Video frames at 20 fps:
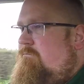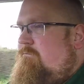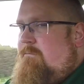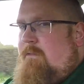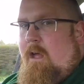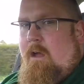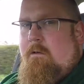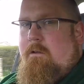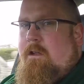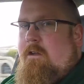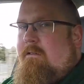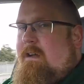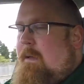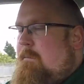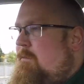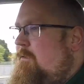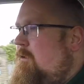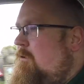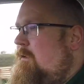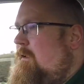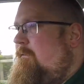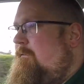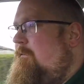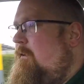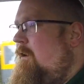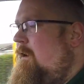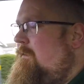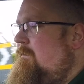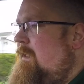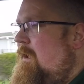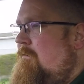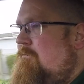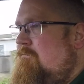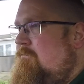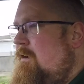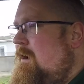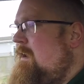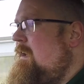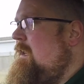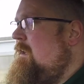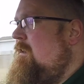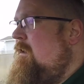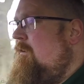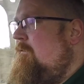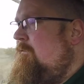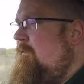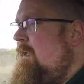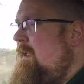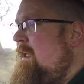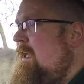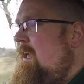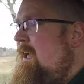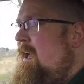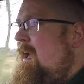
no, you're absolutely fine. They're really lovely,